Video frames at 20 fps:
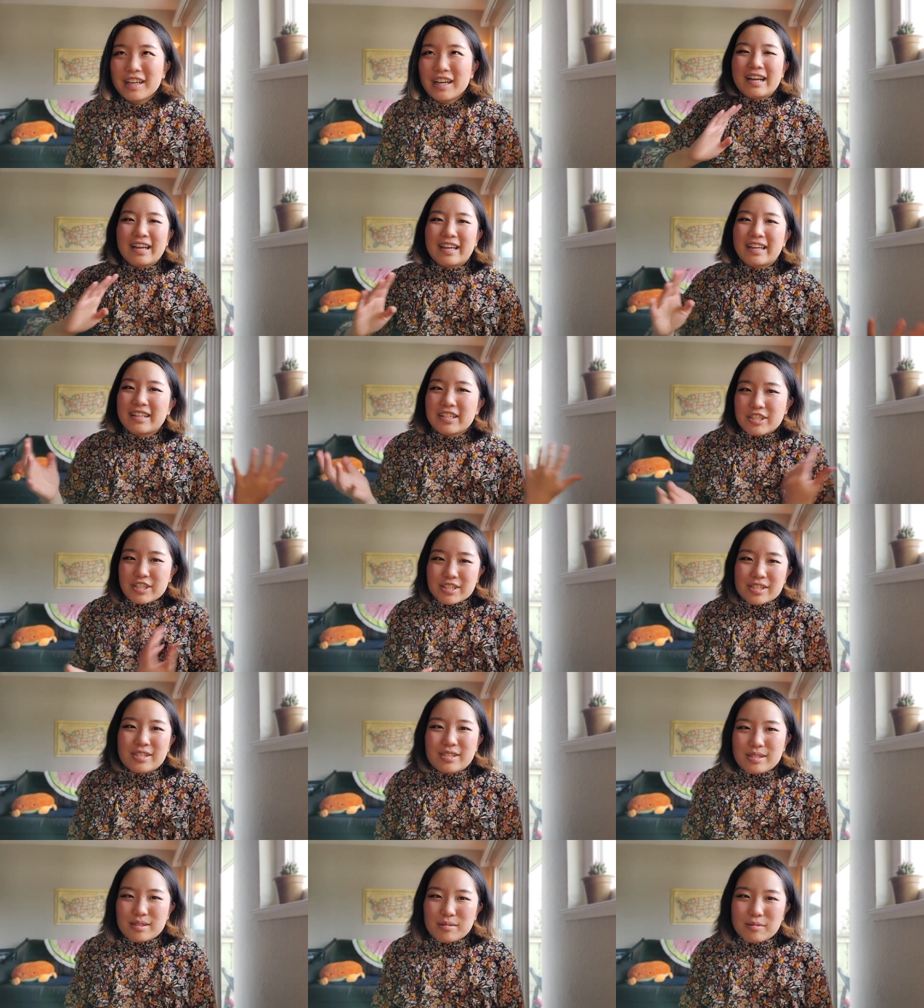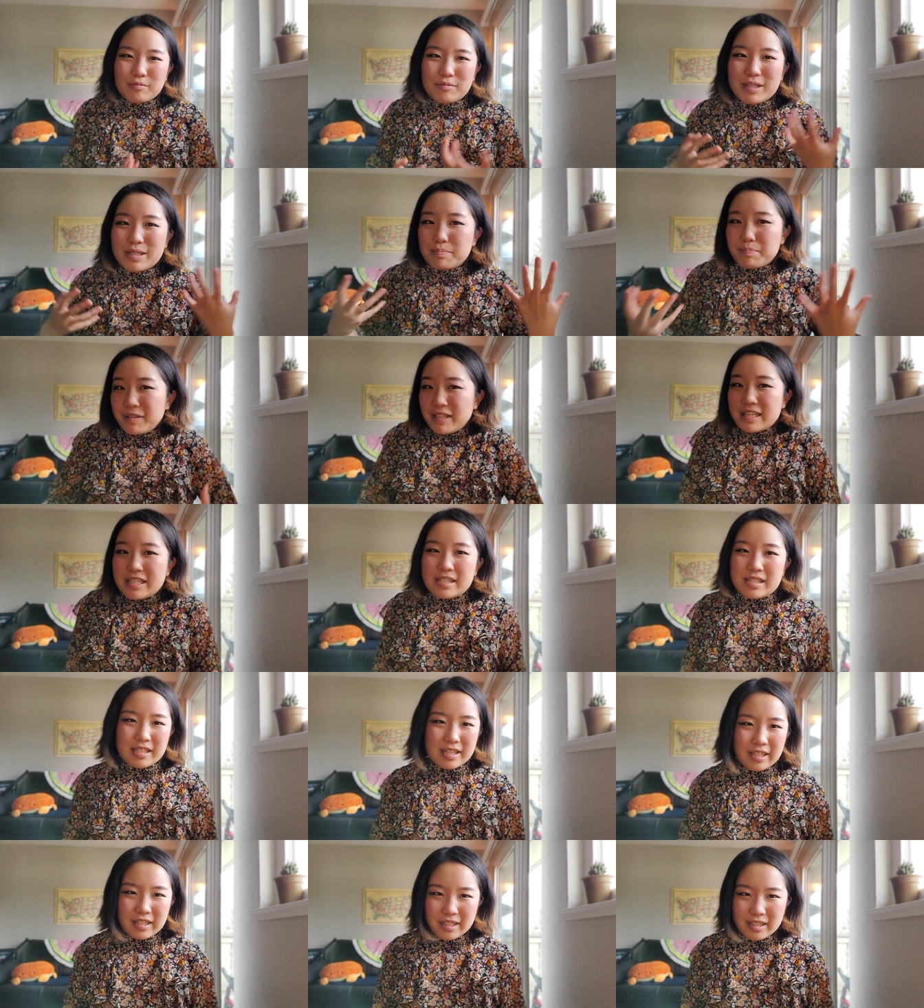I just was placed
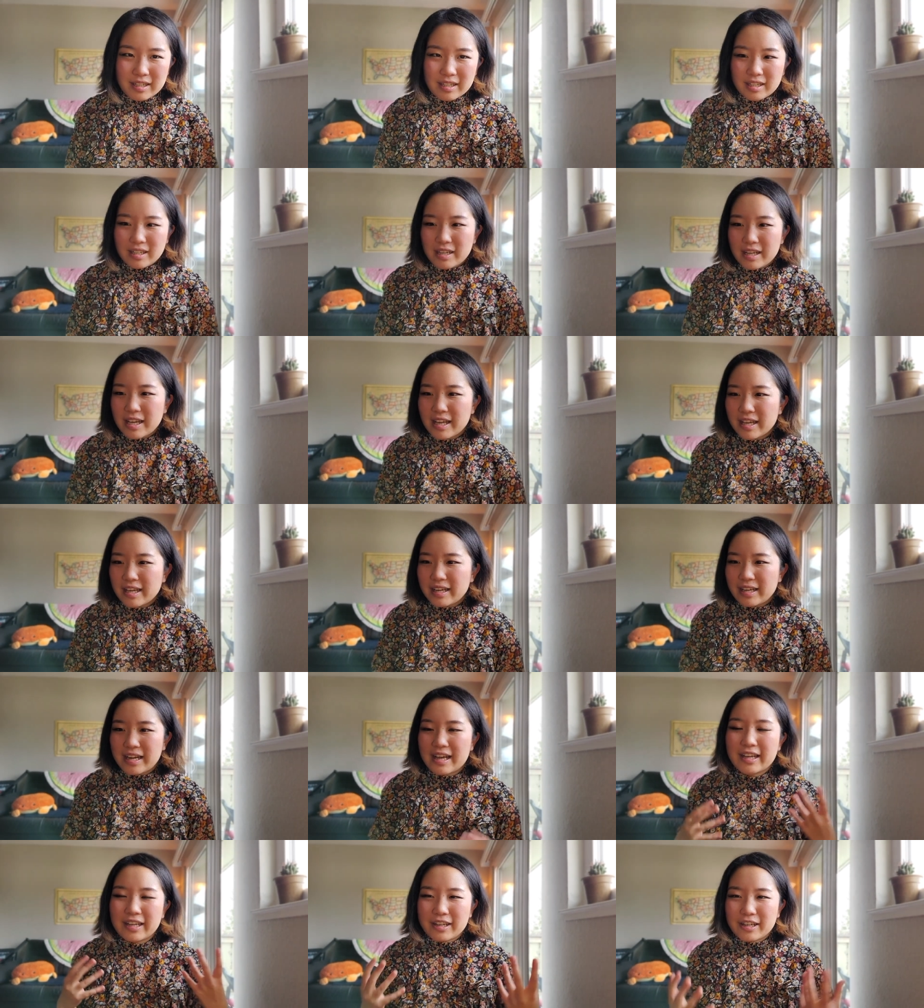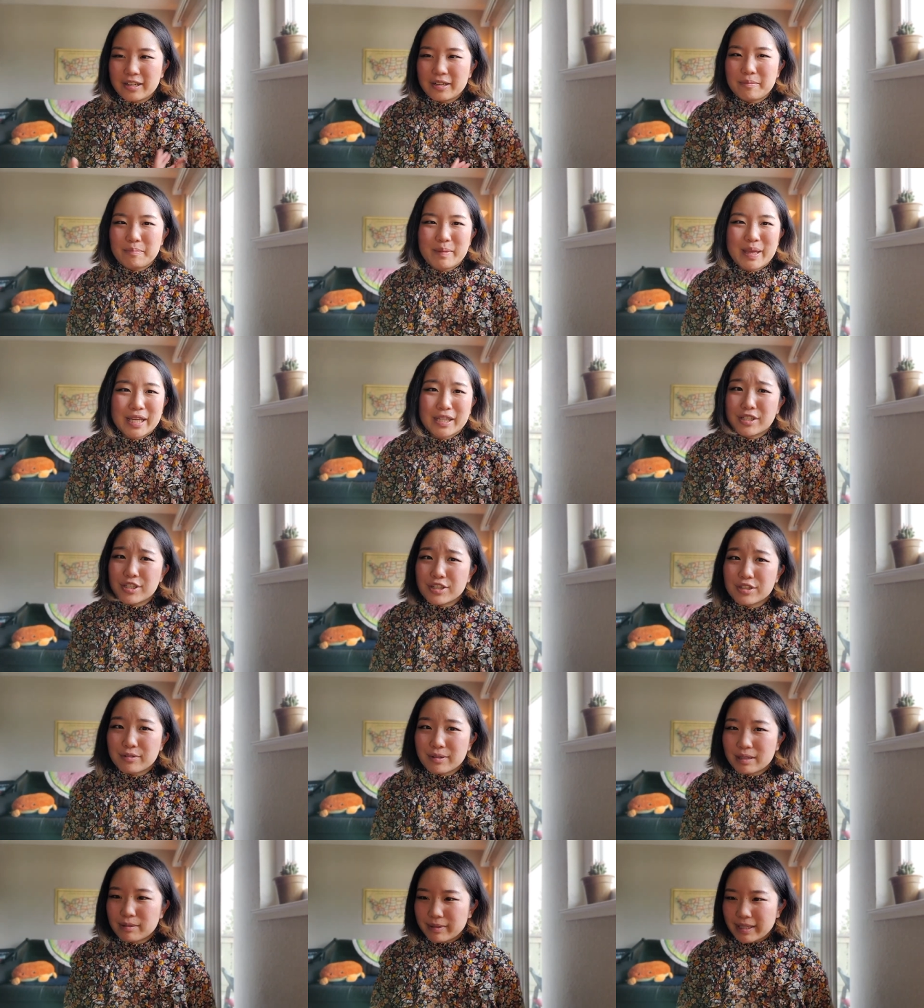here and I gotta make do
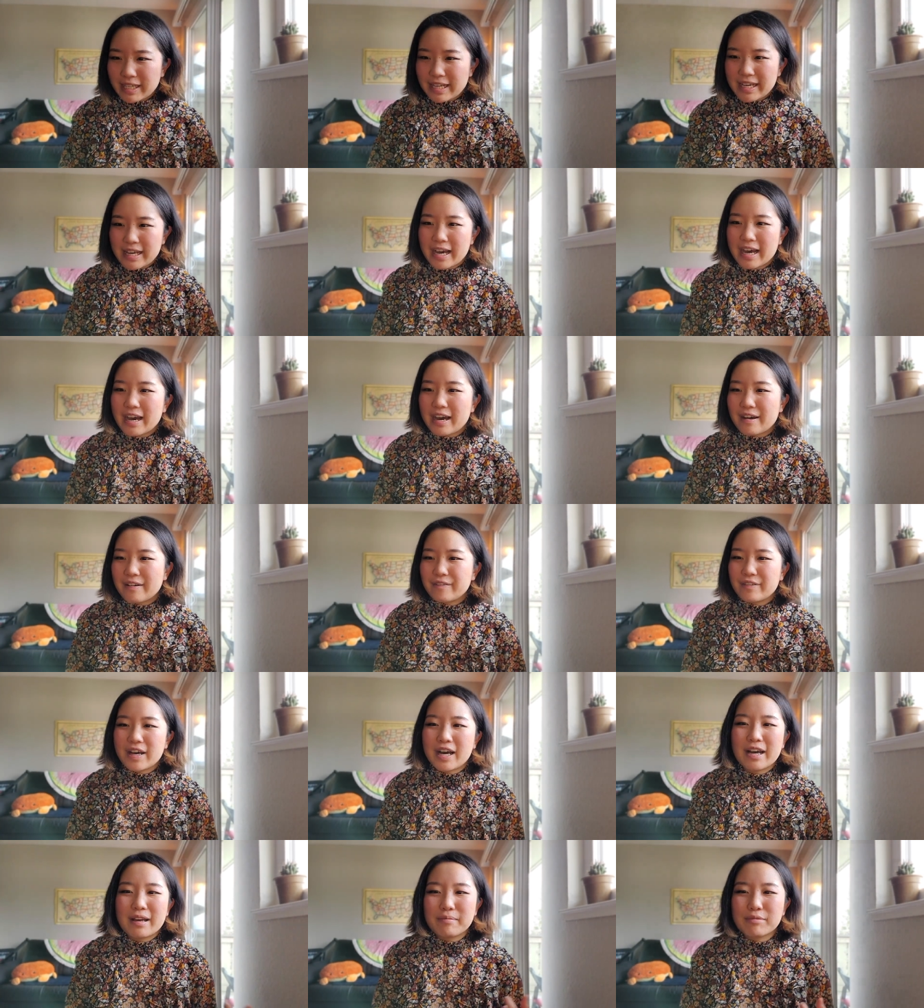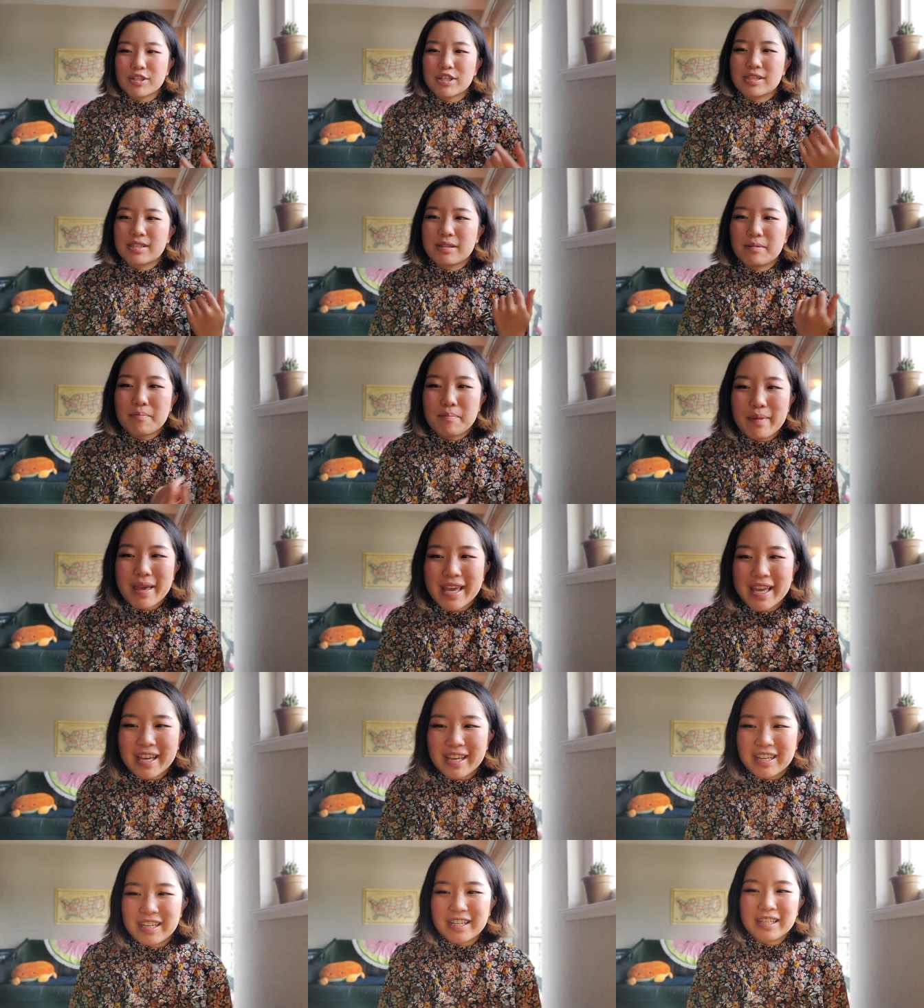with what I have. I'm just a
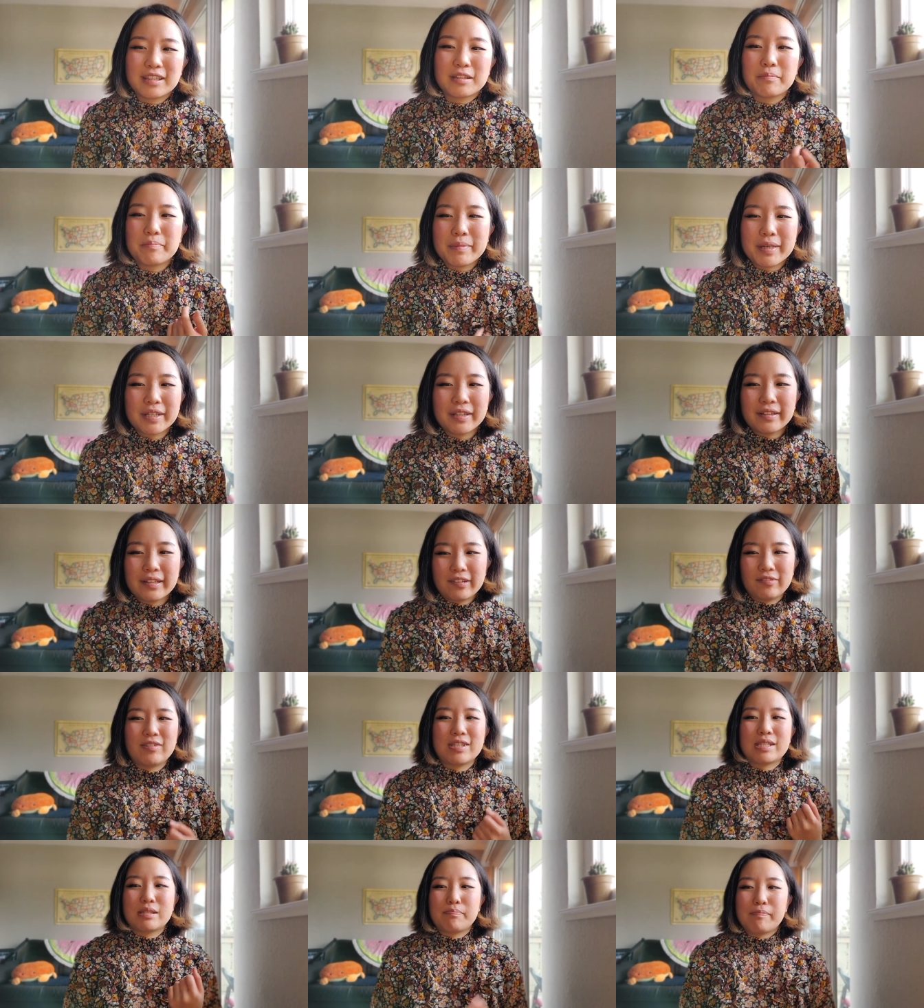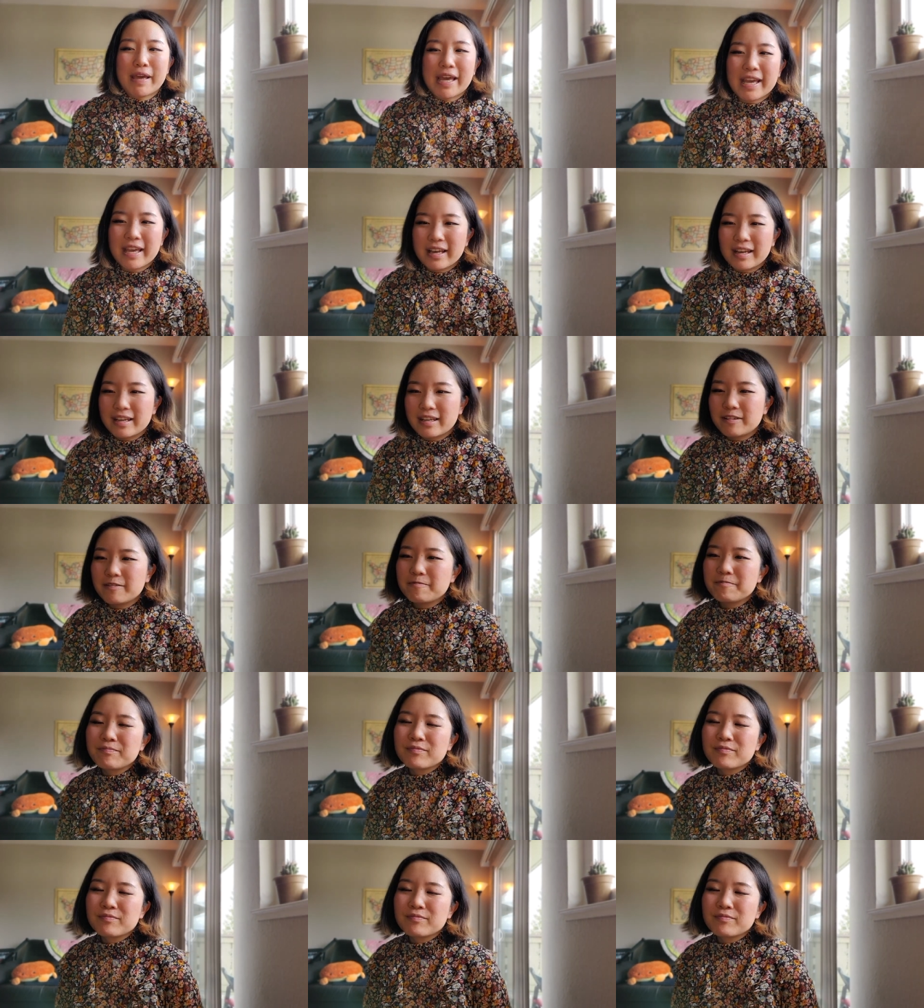man in the middle of this pan.